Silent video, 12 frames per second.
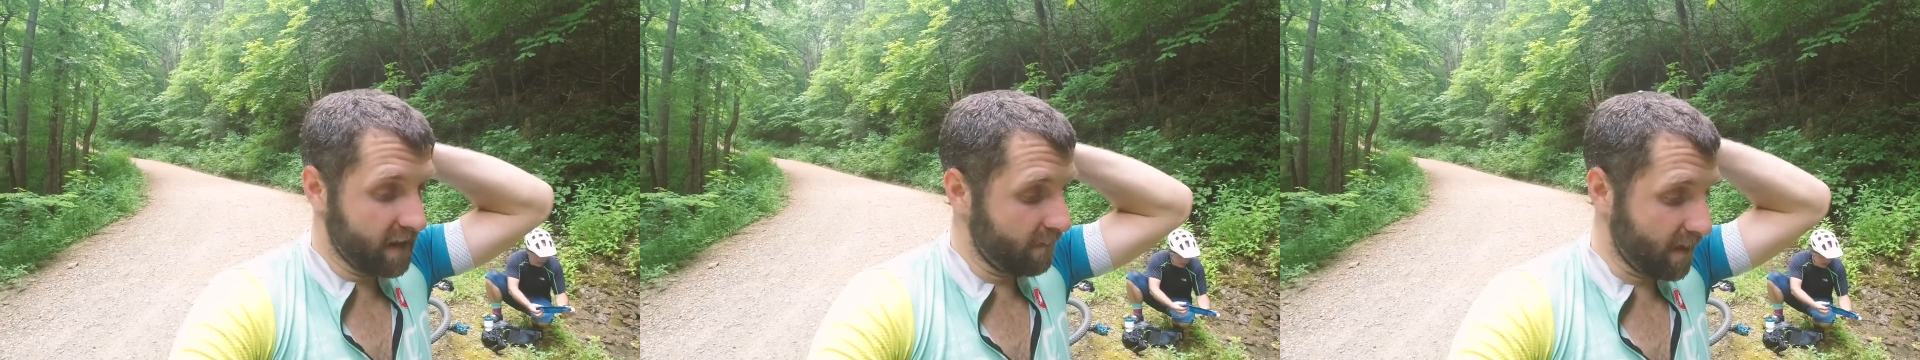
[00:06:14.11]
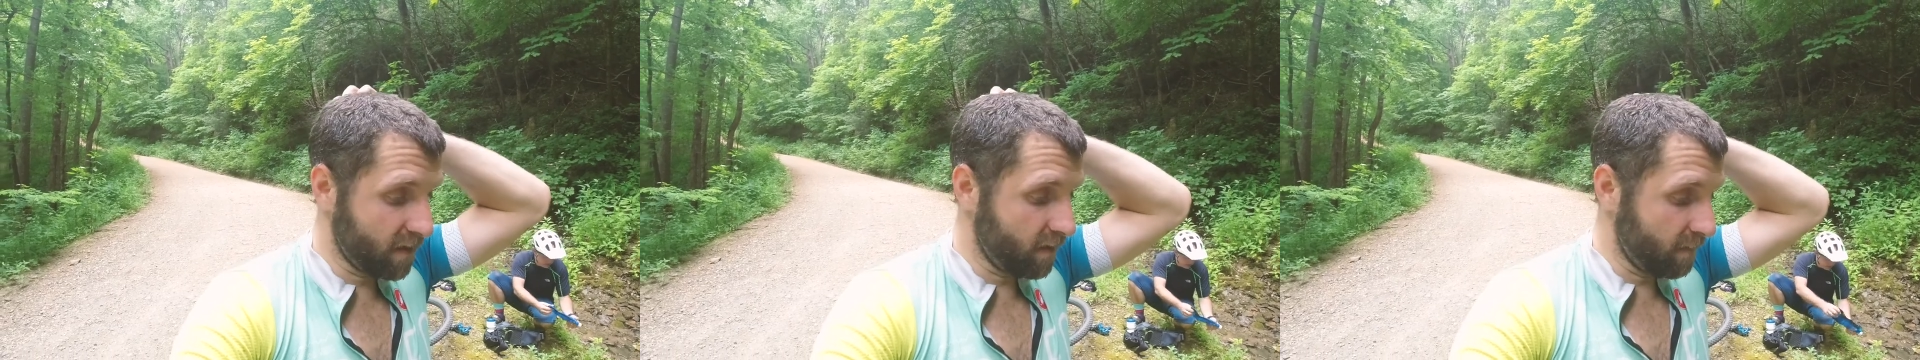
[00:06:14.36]
get
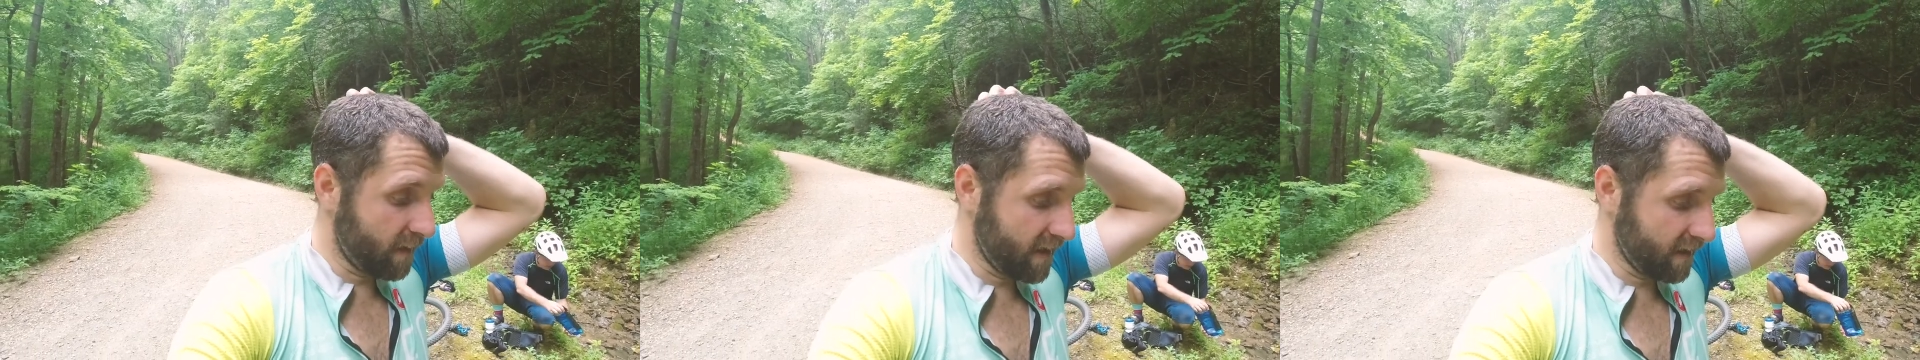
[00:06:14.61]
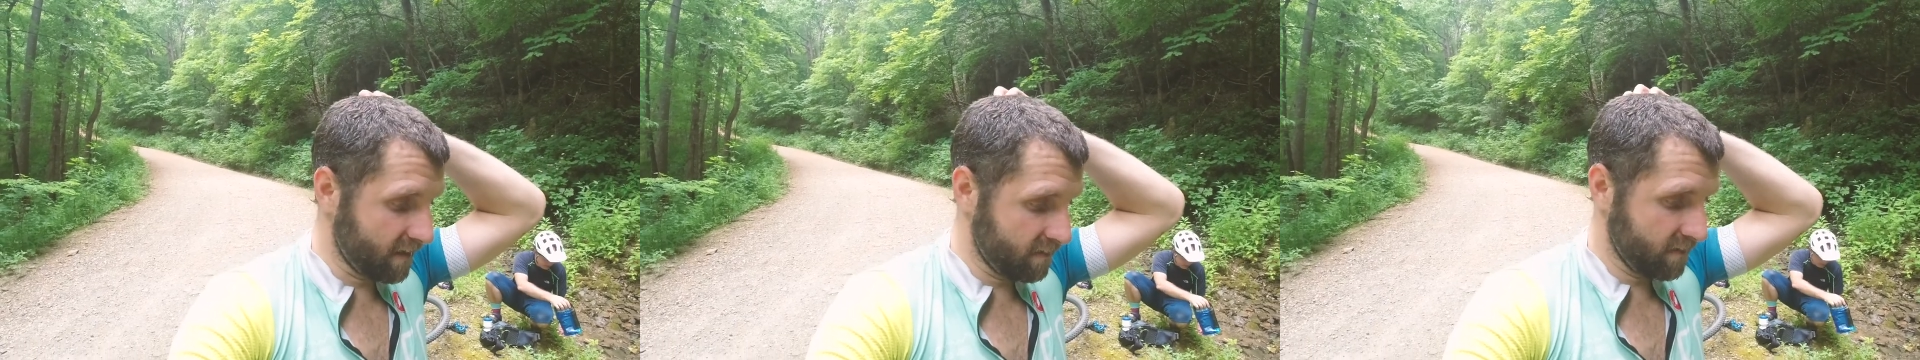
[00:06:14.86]
back on the
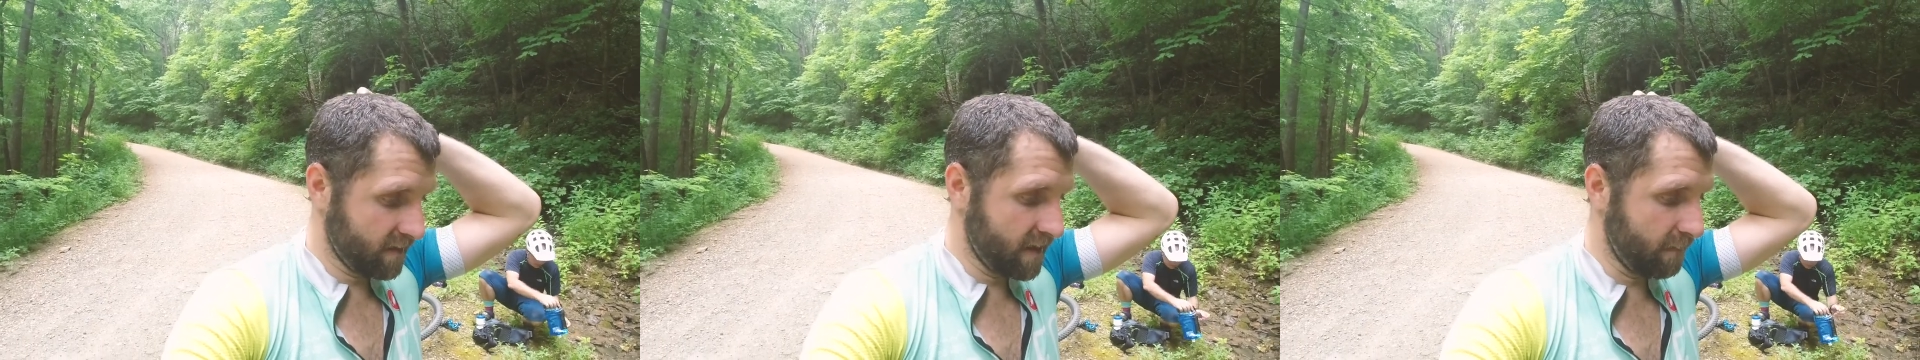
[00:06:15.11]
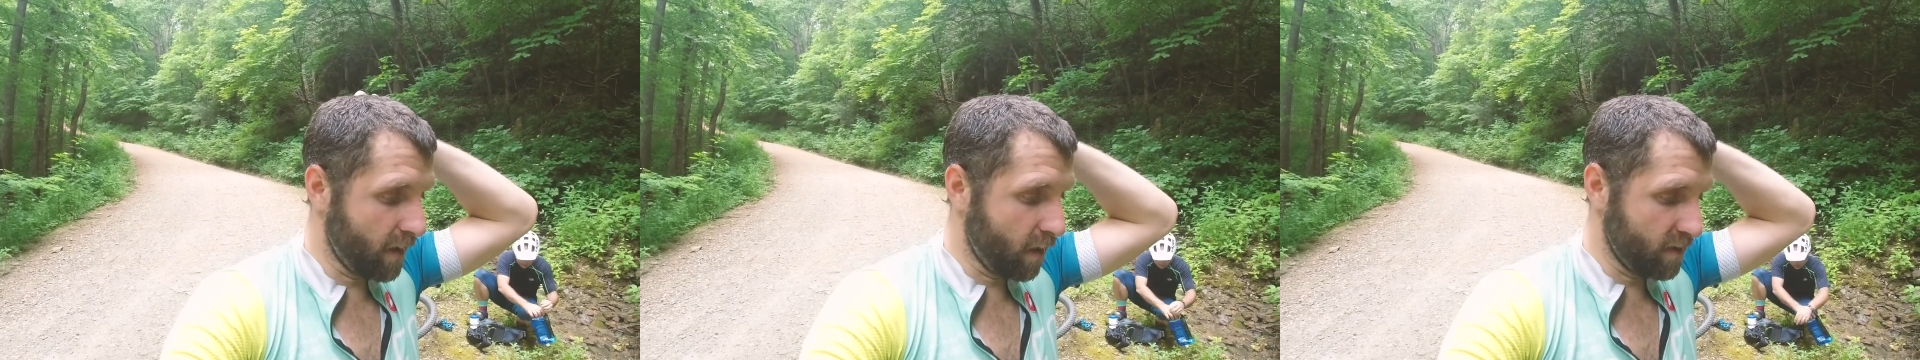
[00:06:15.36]
bike and
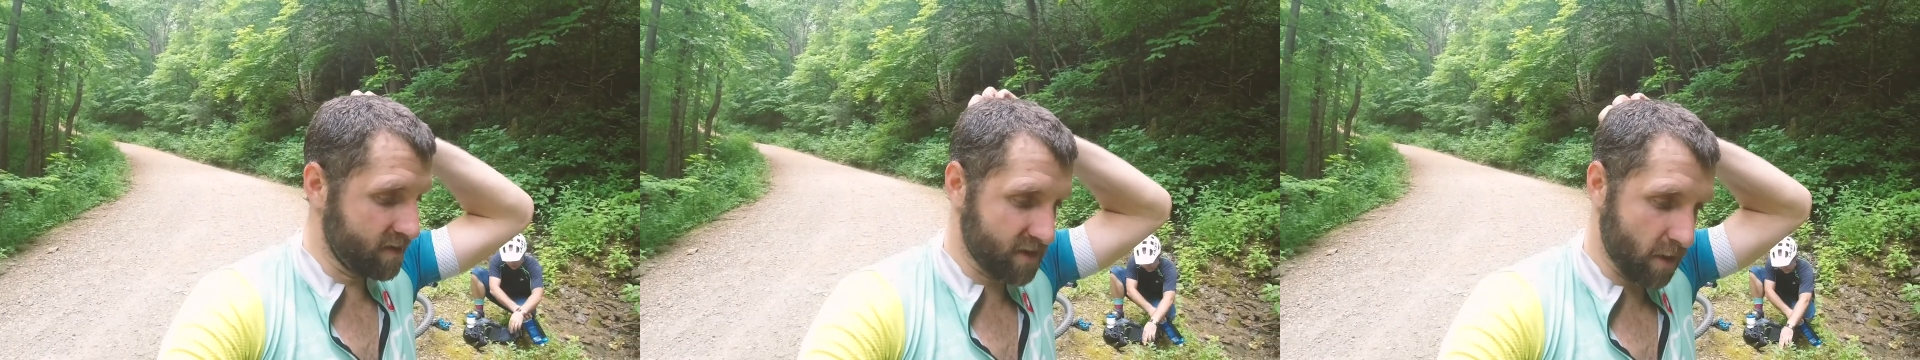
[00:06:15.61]
keep going.